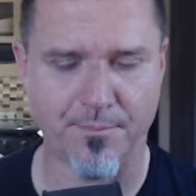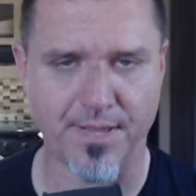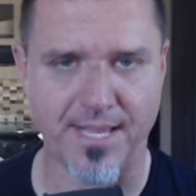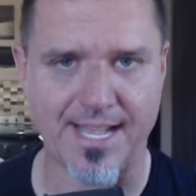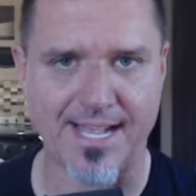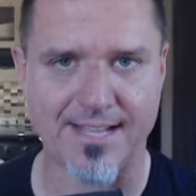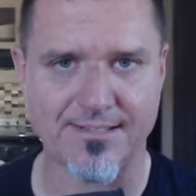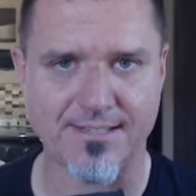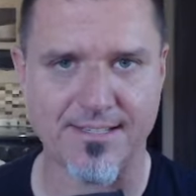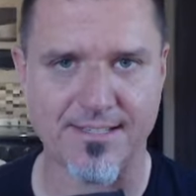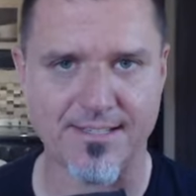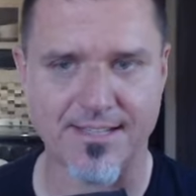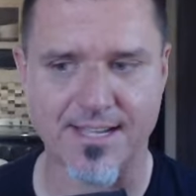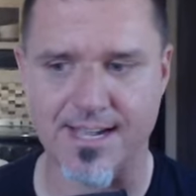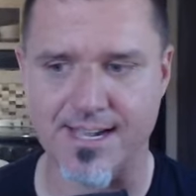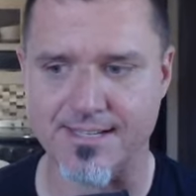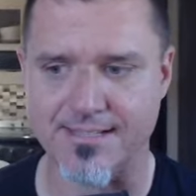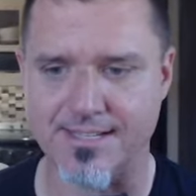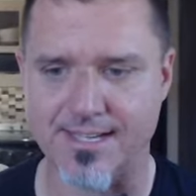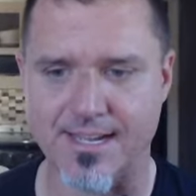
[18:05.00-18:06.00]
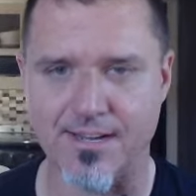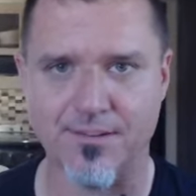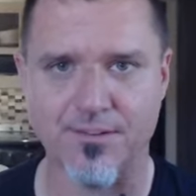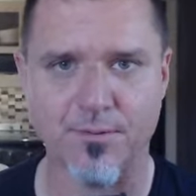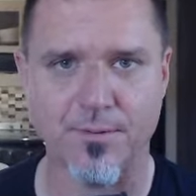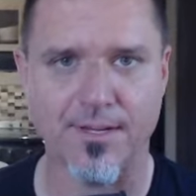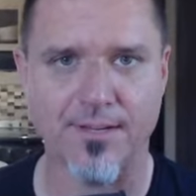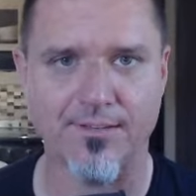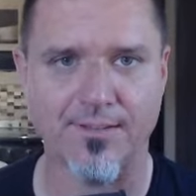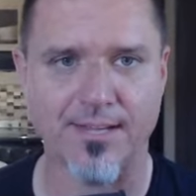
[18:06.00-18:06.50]
Blast these guys down
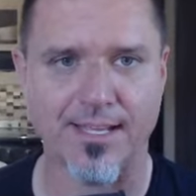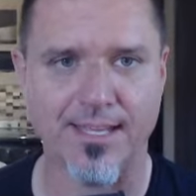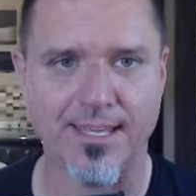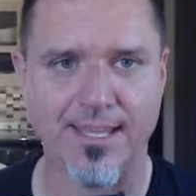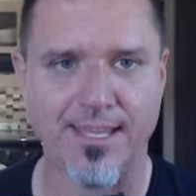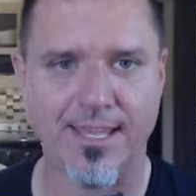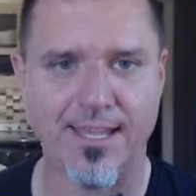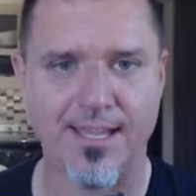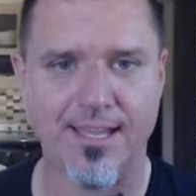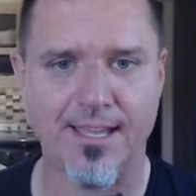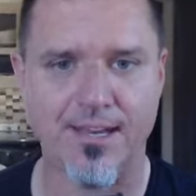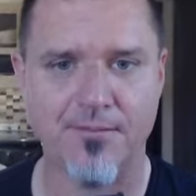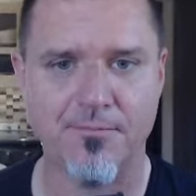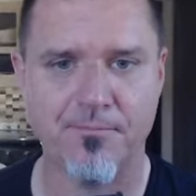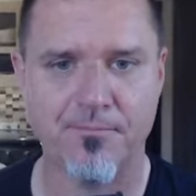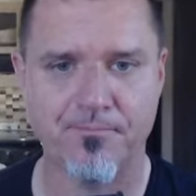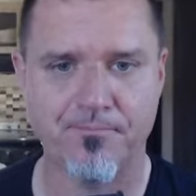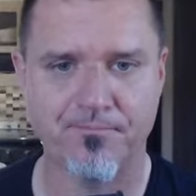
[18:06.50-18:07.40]
as quick as I can.